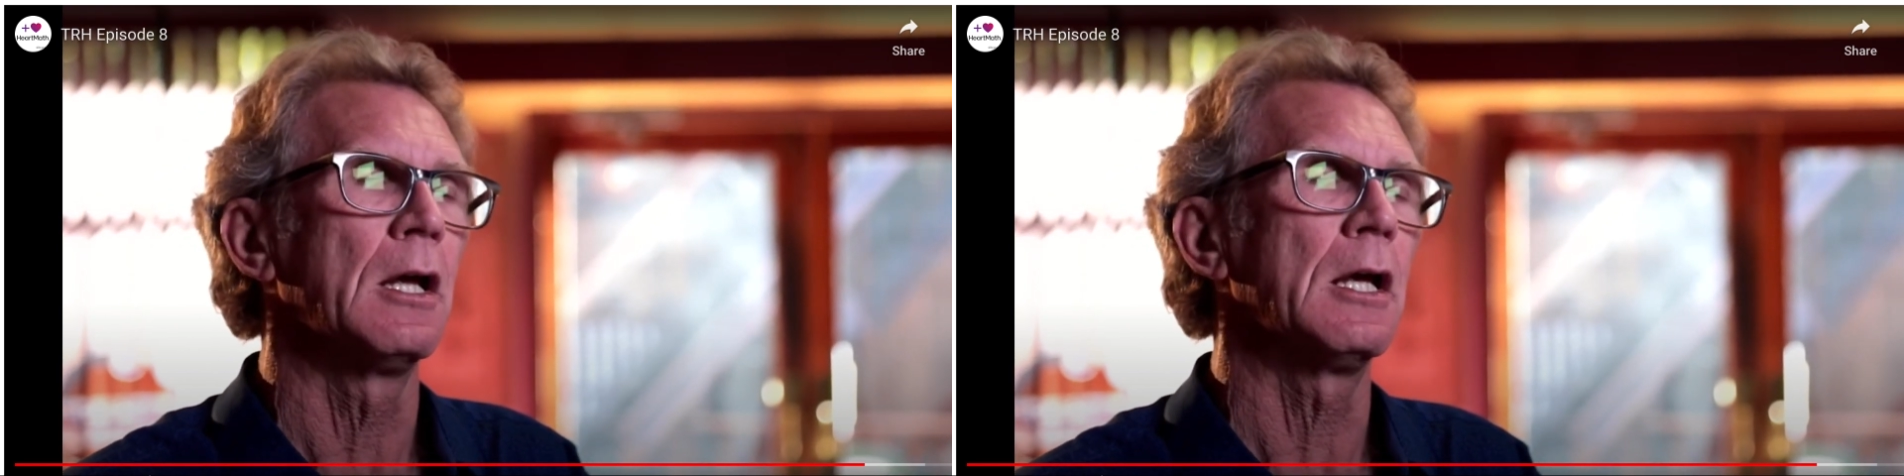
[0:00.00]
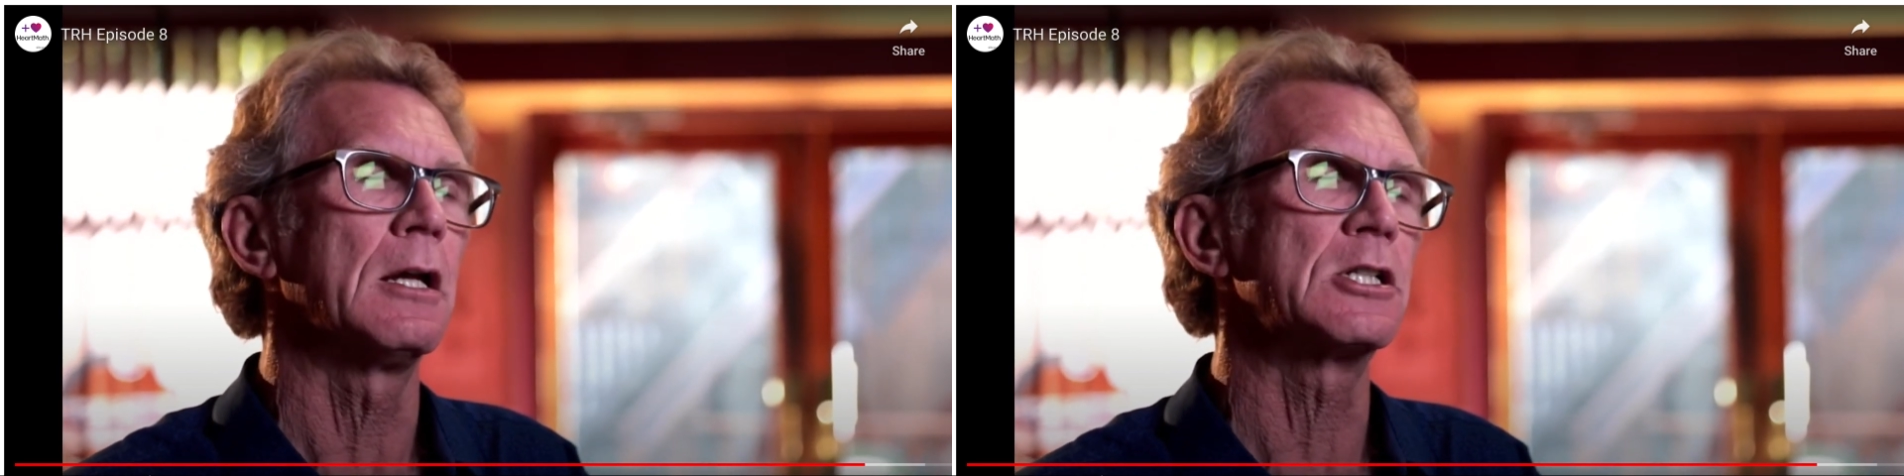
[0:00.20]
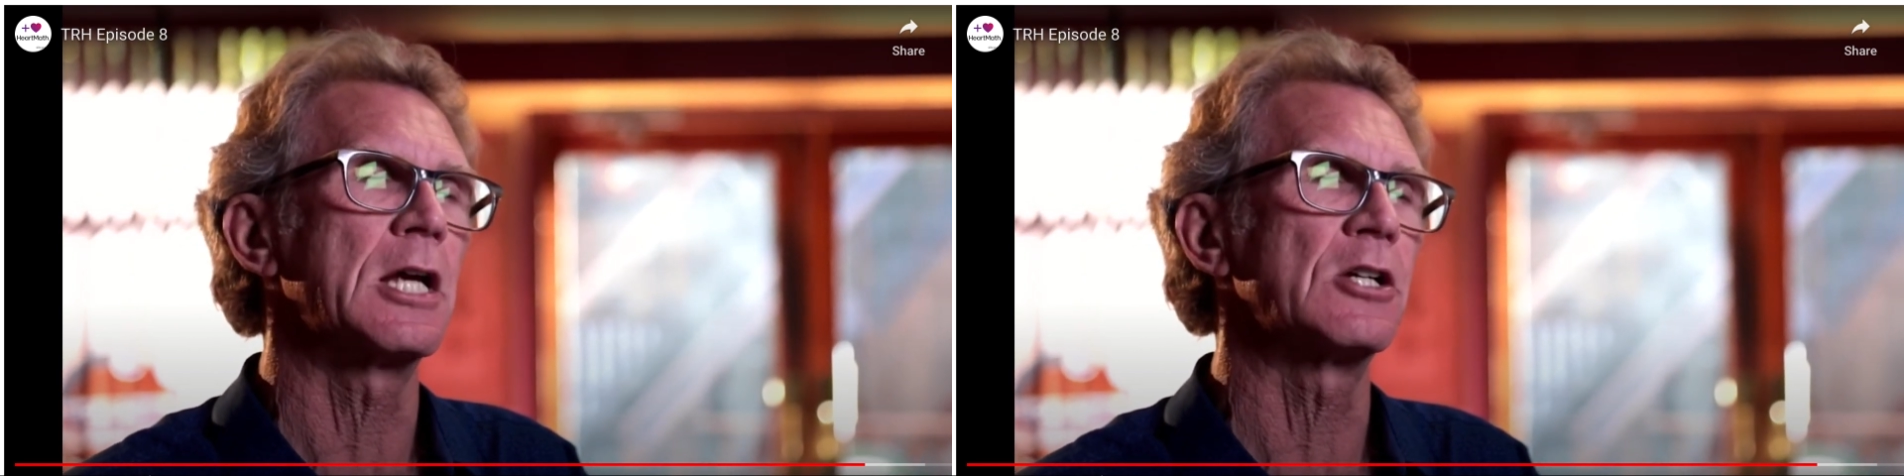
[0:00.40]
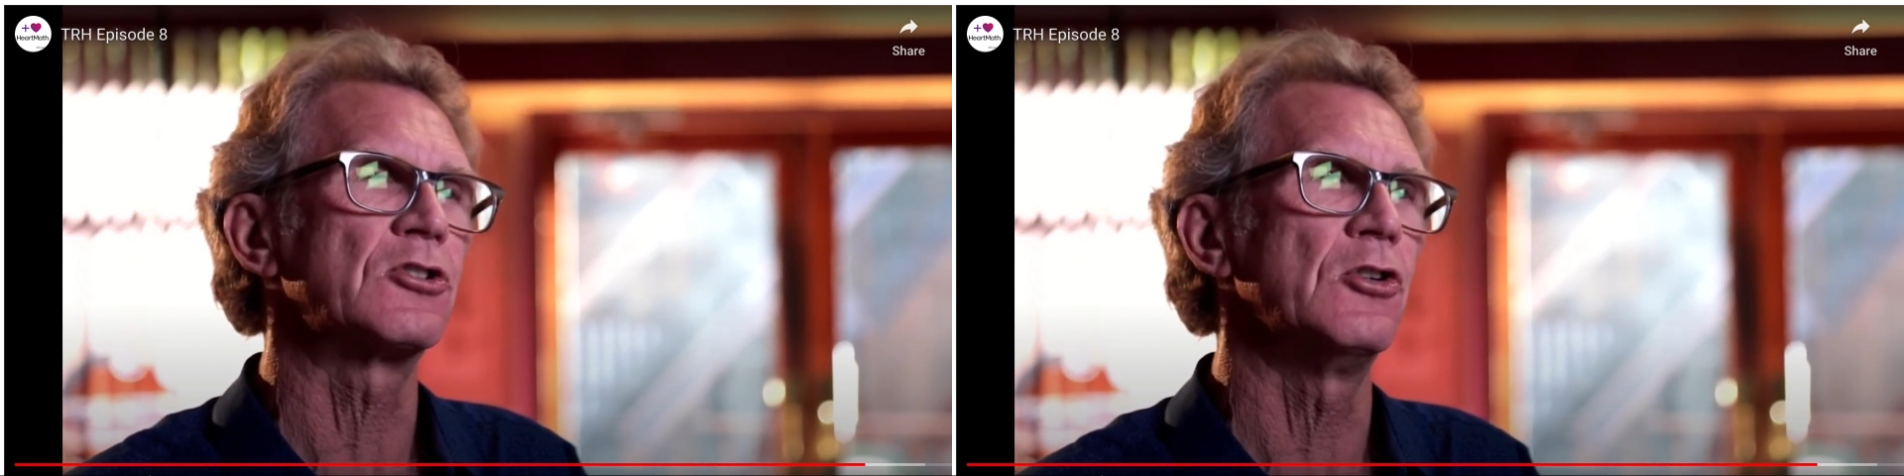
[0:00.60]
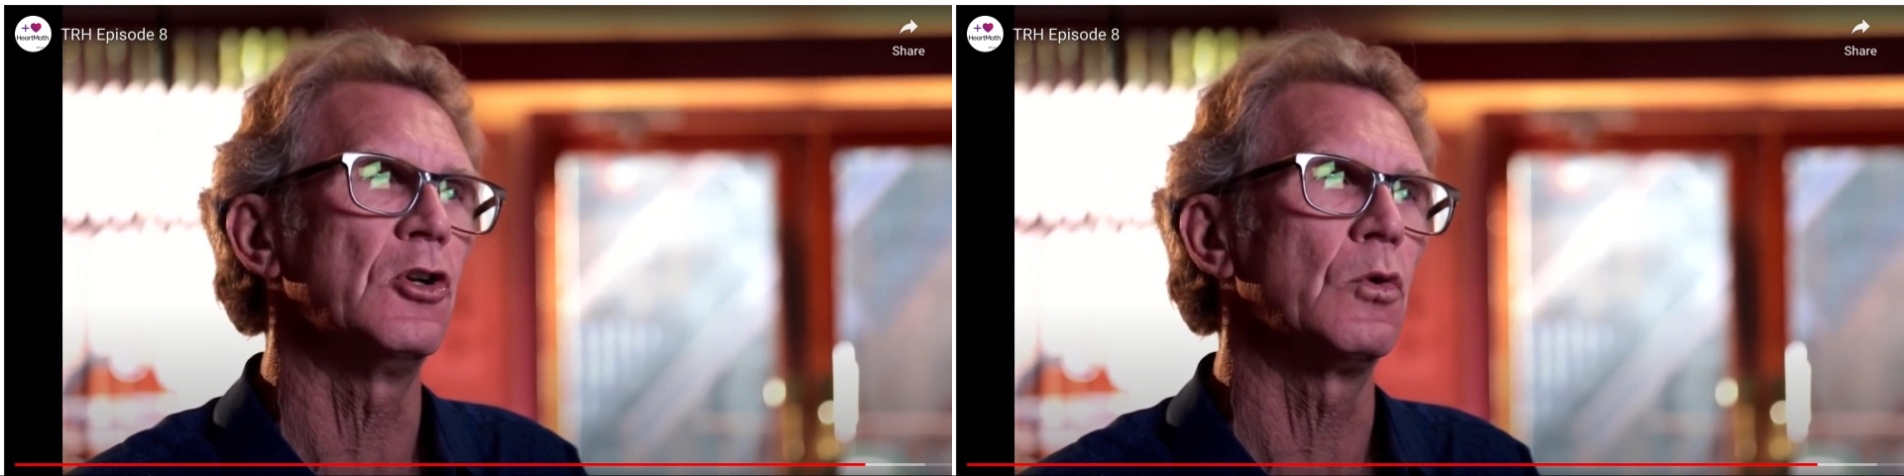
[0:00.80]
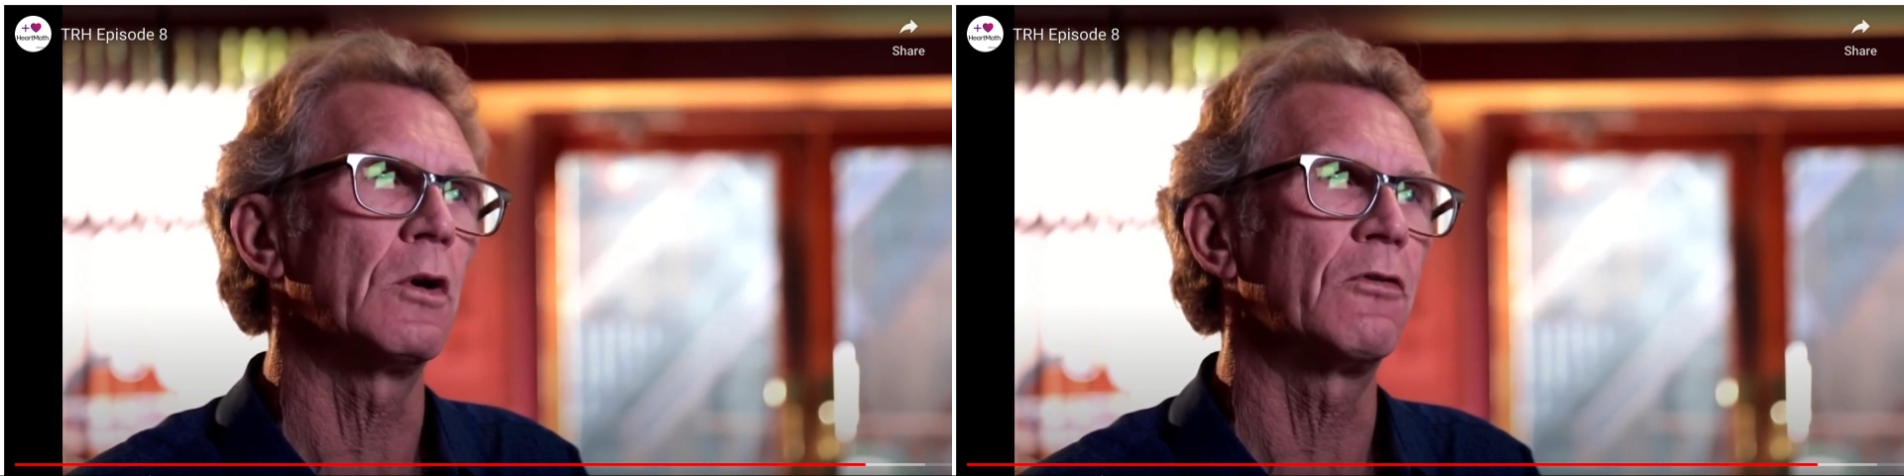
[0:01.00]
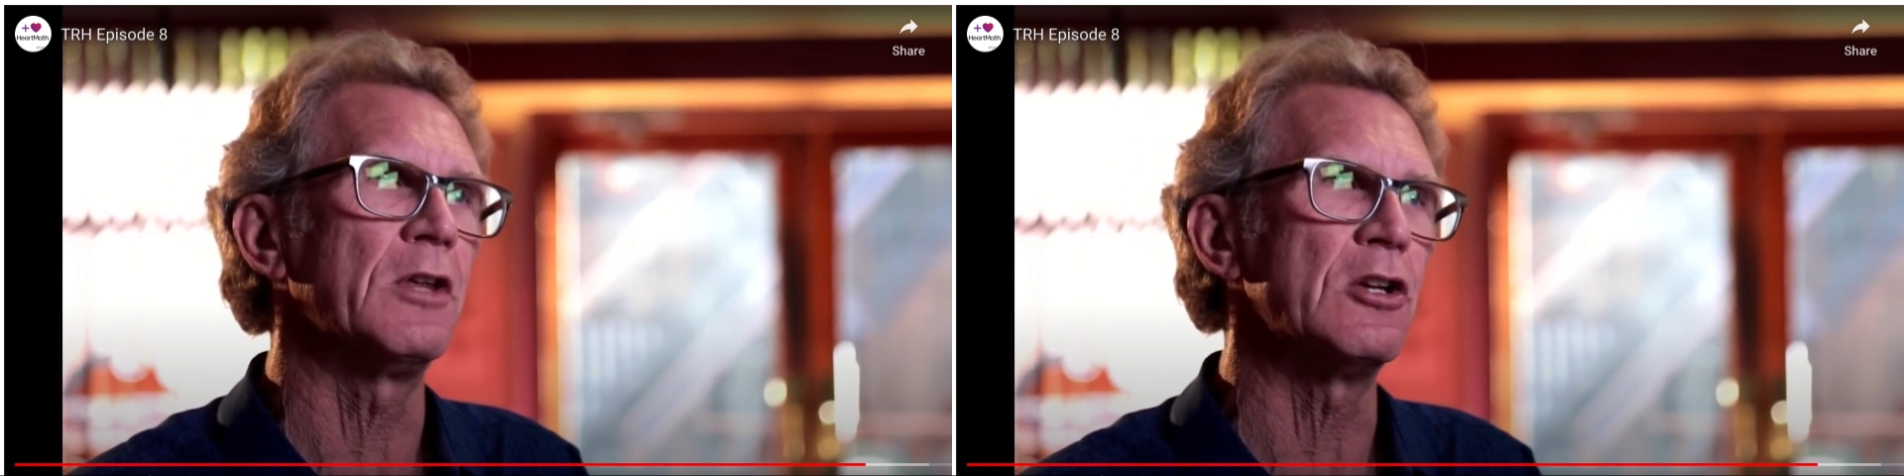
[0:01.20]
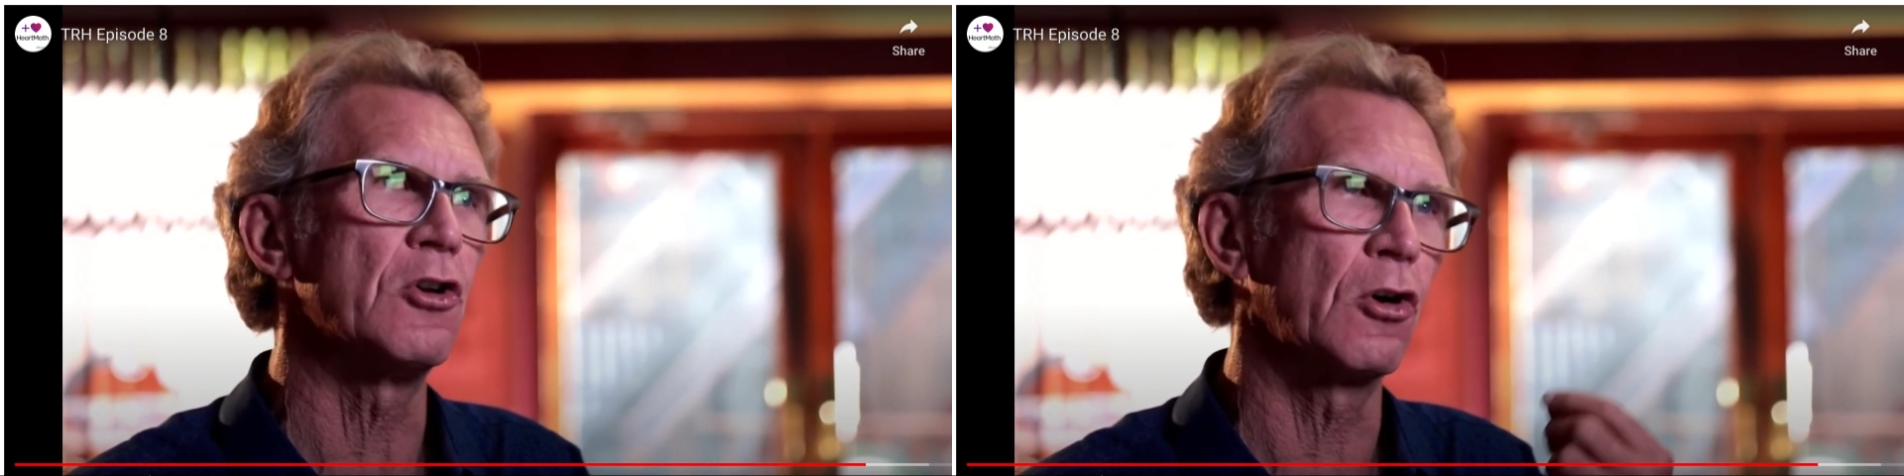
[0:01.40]
And this has to do with
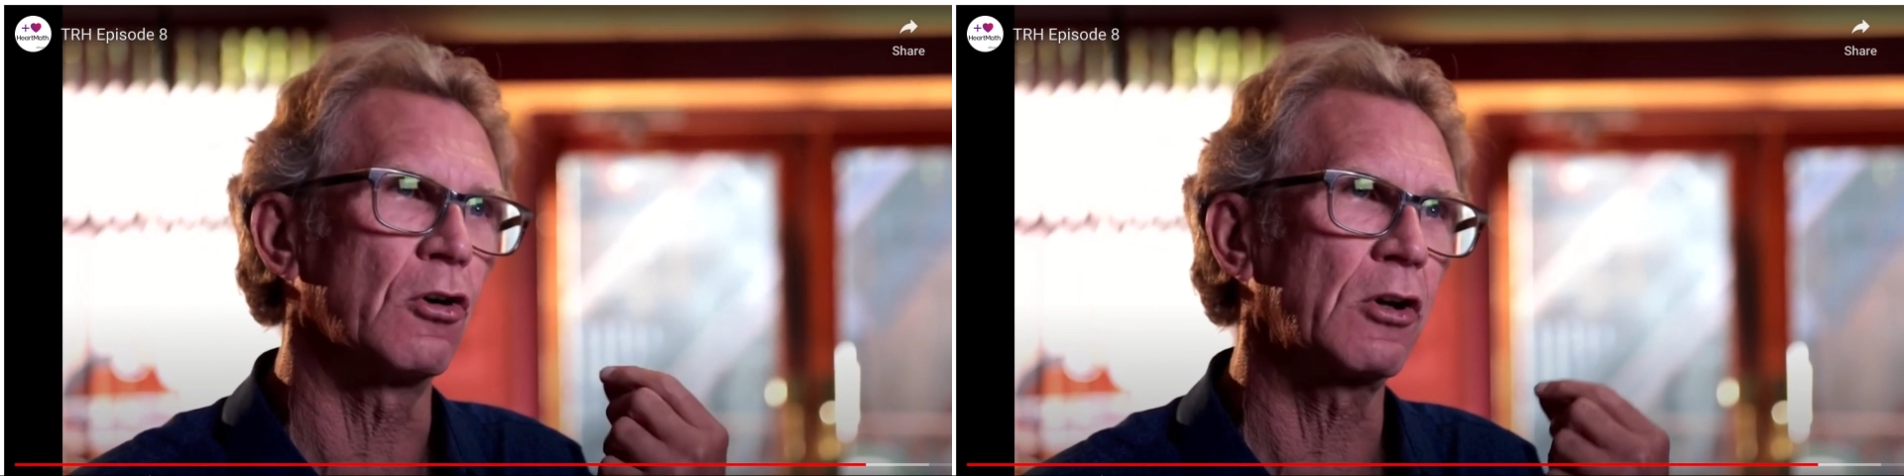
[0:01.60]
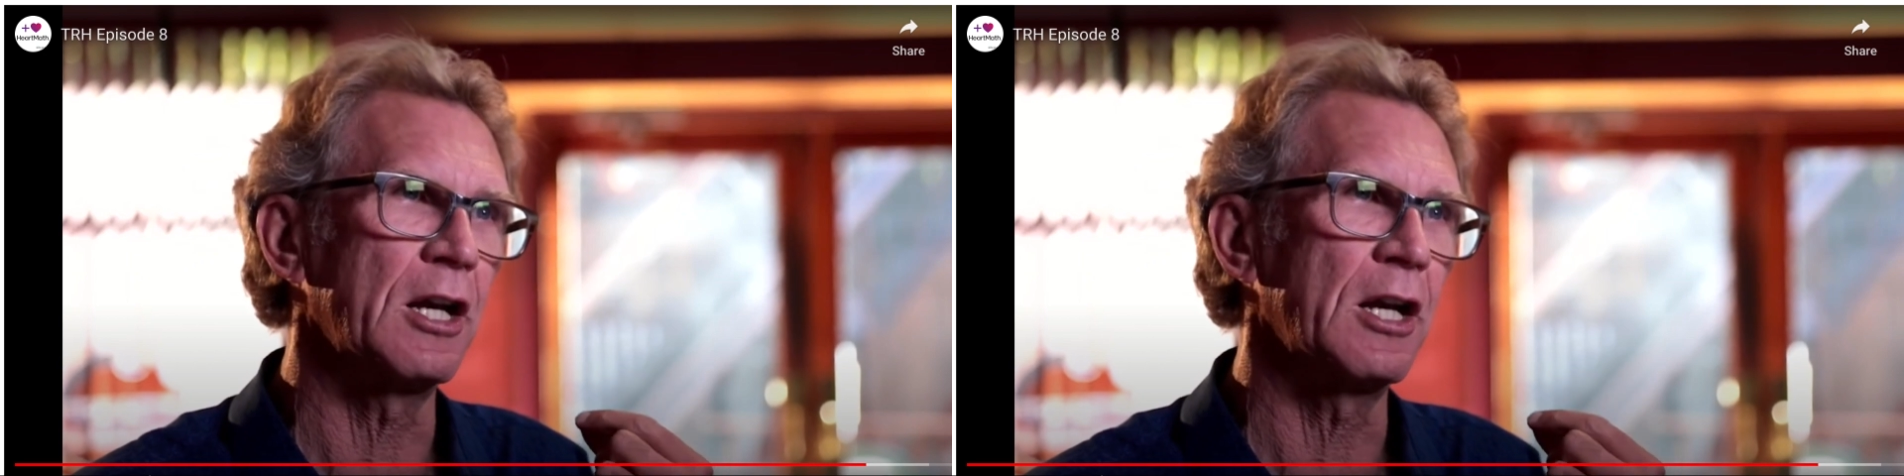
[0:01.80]
the neural